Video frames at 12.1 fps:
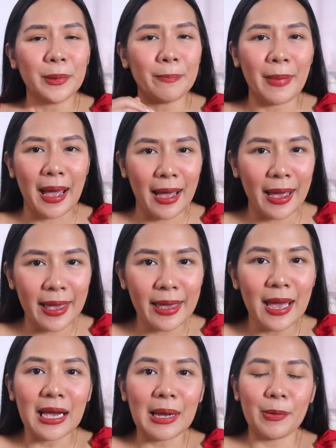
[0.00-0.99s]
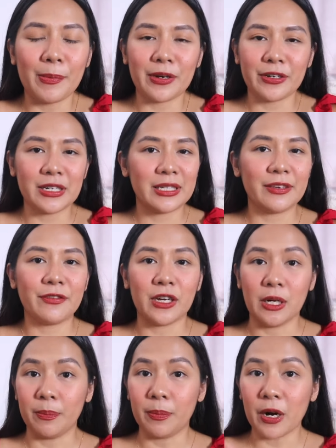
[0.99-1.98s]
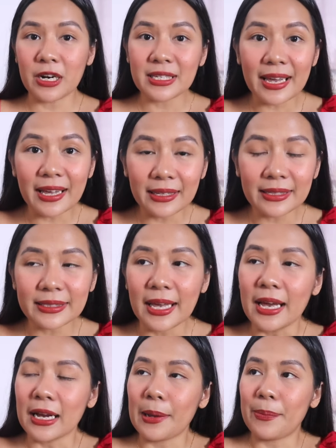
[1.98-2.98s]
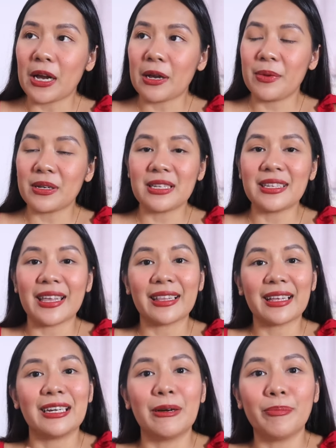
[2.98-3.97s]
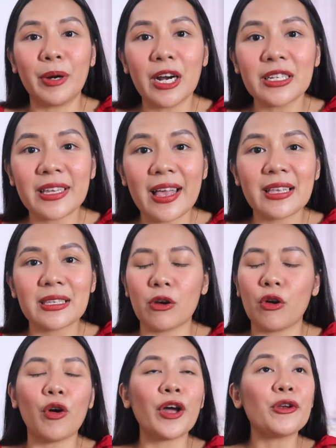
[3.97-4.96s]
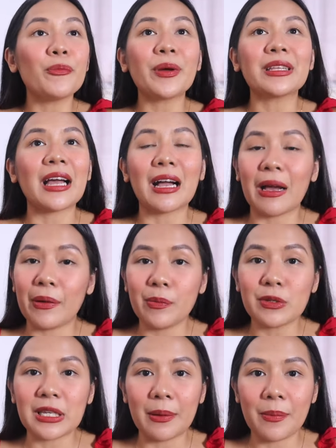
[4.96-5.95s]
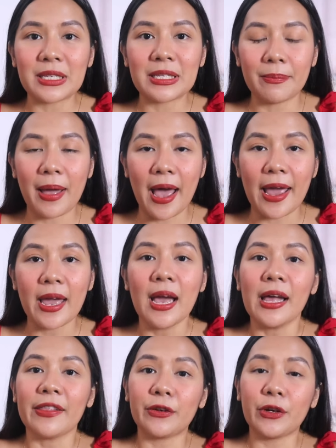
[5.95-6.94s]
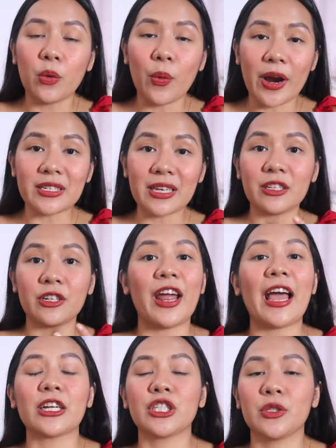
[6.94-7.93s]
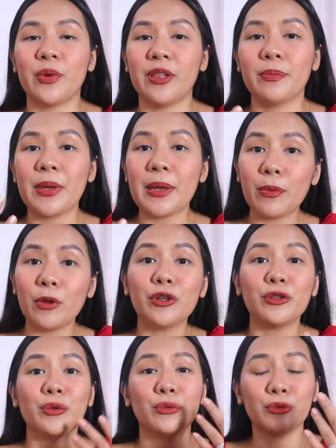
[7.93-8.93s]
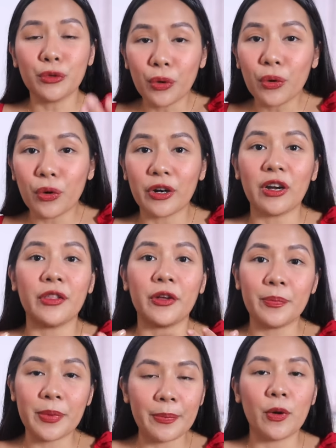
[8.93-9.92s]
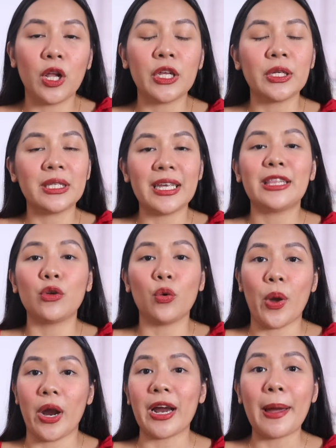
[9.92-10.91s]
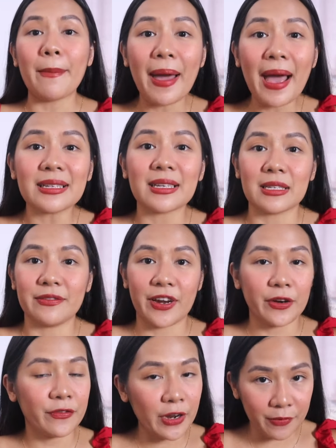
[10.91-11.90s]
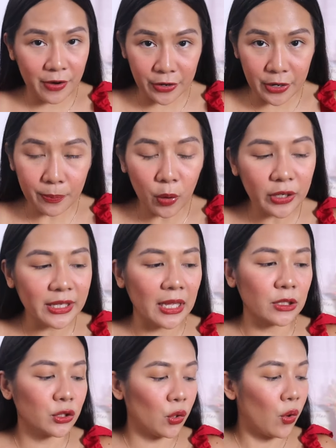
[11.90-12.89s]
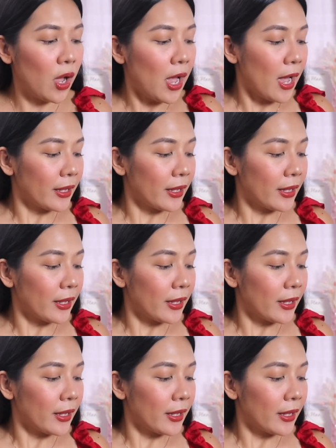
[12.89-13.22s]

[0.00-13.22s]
ng bahay, kapag mag-receive ka ng parcels, kapag mag-send ka ng parcels, o kung ano man gagawin mo sa labas ng bahay that requires interaction with people you don't know or other people, you need to wear a mask. It's very, very, very important. So,